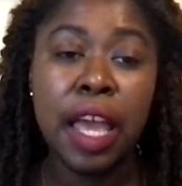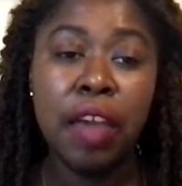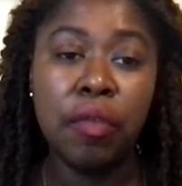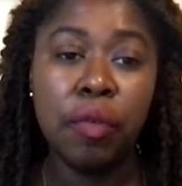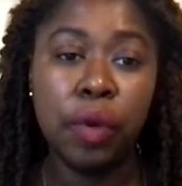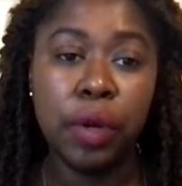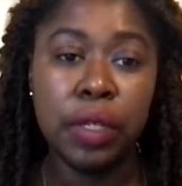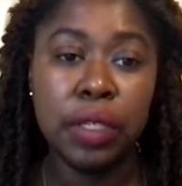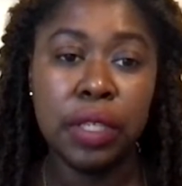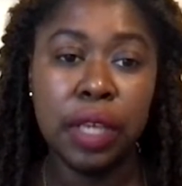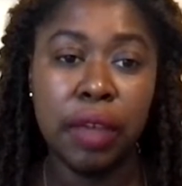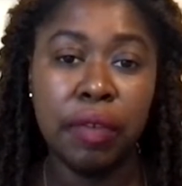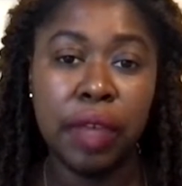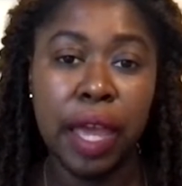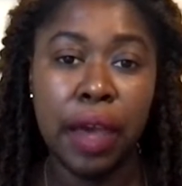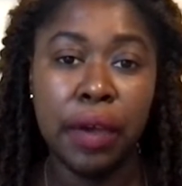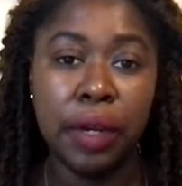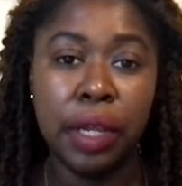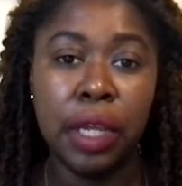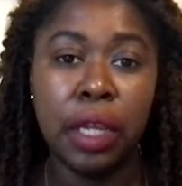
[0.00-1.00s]
in Forsyth
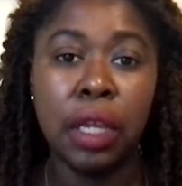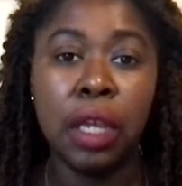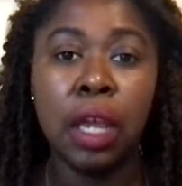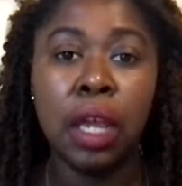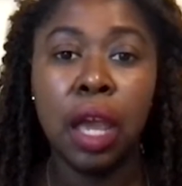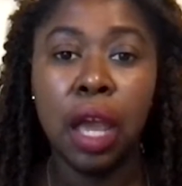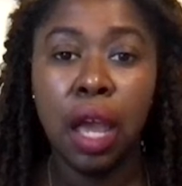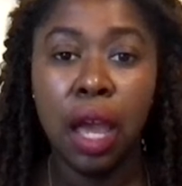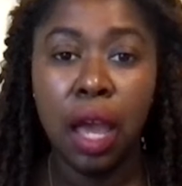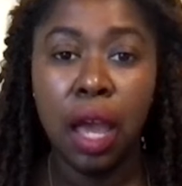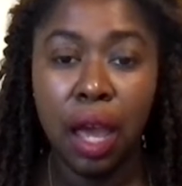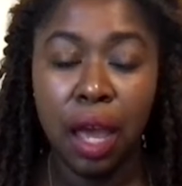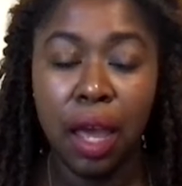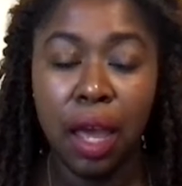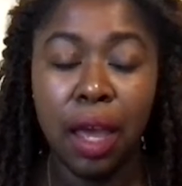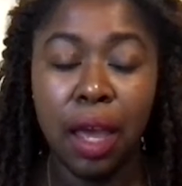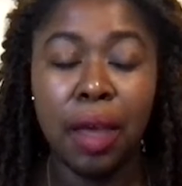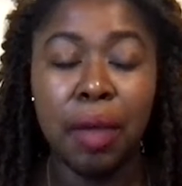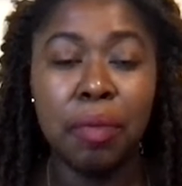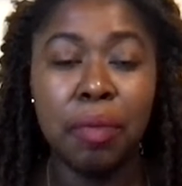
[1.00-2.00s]
County,
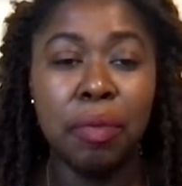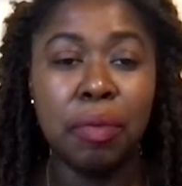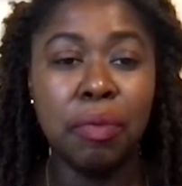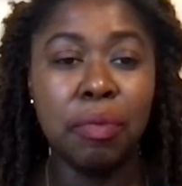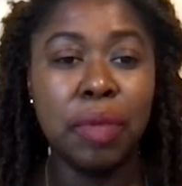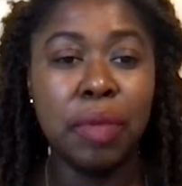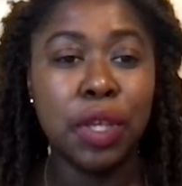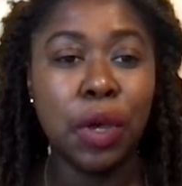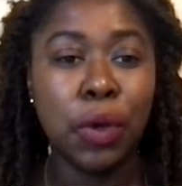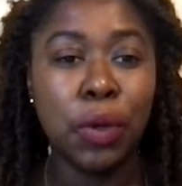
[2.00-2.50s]
Miss